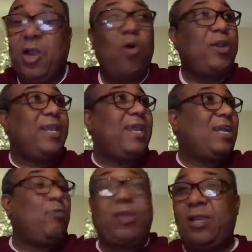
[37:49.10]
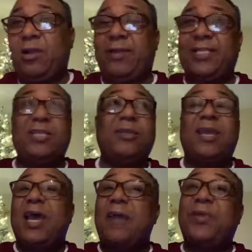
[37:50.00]
All the hang out, we hang out.
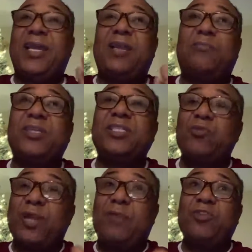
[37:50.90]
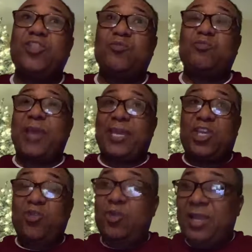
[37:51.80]
I'm the kind of person, when I respect
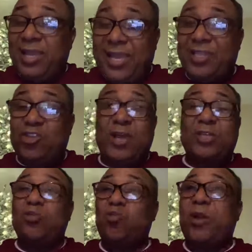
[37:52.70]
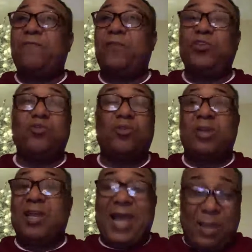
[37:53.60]
you and try to work for you,
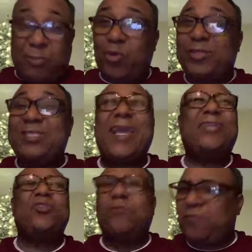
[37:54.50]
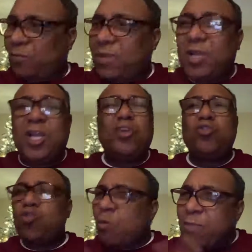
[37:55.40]
I protect you from,
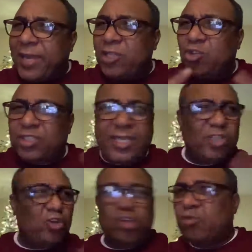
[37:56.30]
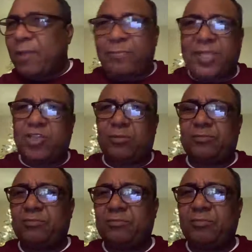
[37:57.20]
nobody used to take George Weah picture.
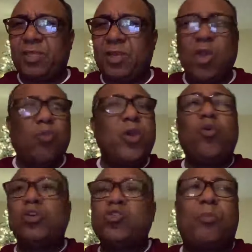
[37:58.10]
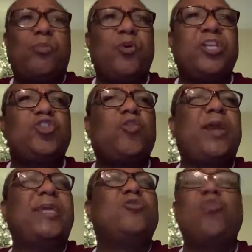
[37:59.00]
We go to a program, George Weah
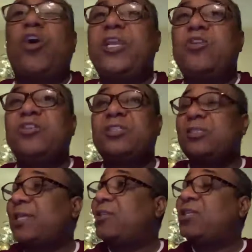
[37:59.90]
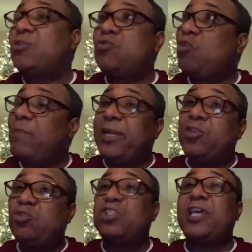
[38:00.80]
can do all his nonsense. I said, nobody
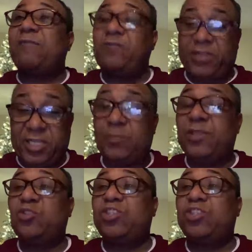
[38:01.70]
use cell phone in this place to